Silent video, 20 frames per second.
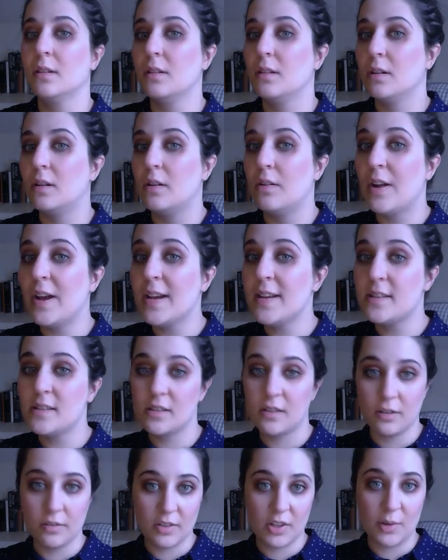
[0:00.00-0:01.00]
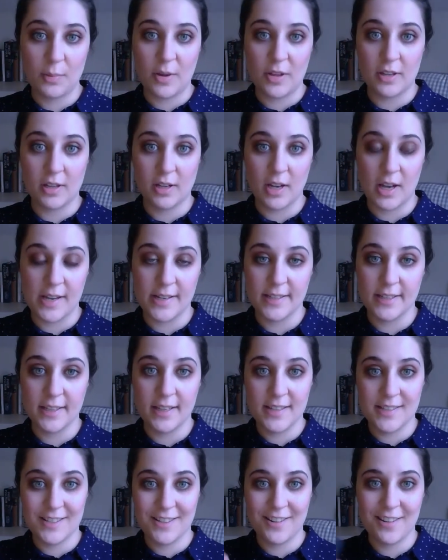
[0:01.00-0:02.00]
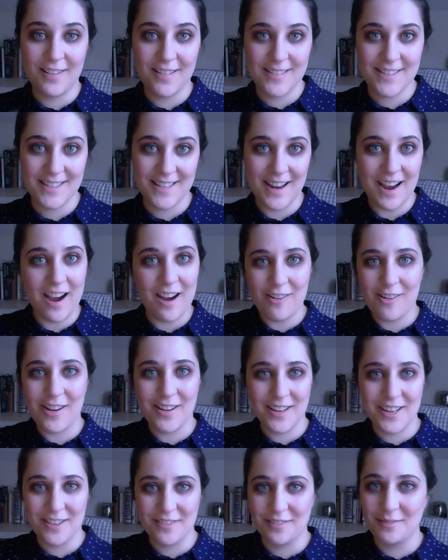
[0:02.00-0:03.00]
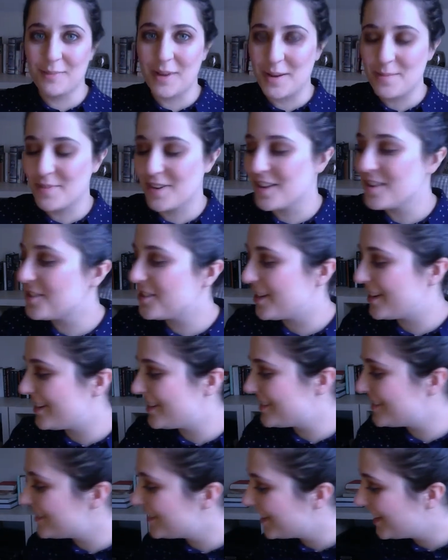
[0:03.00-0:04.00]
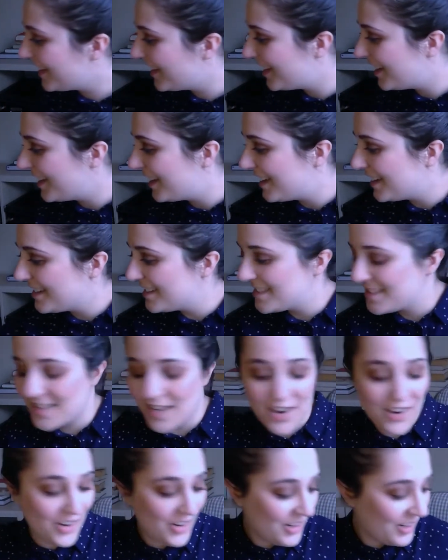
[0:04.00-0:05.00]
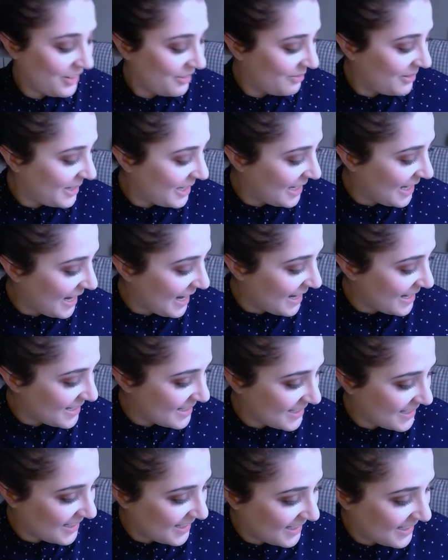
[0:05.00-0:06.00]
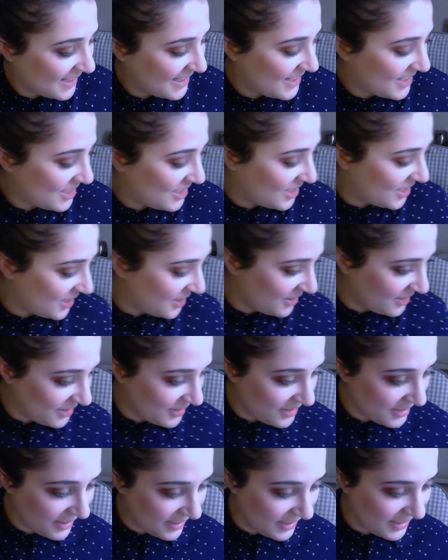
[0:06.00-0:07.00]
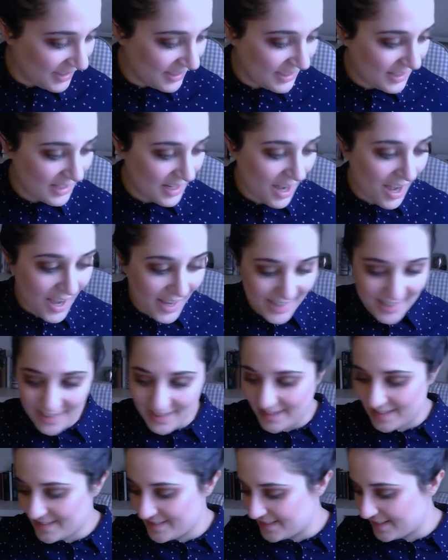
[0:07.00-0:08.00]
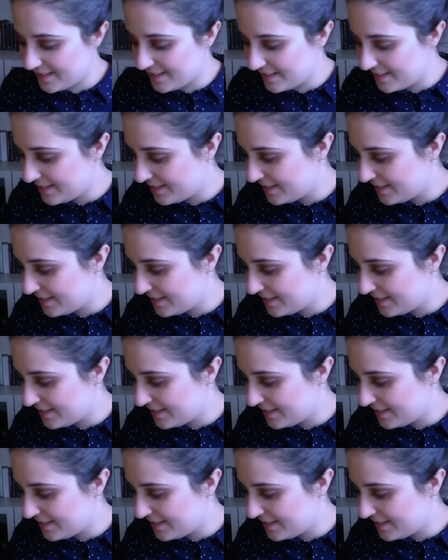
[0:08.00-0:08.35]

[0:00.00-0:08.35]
All right, good thing about the lighting is you can't see how uneven my blush is. So we get to highlighter.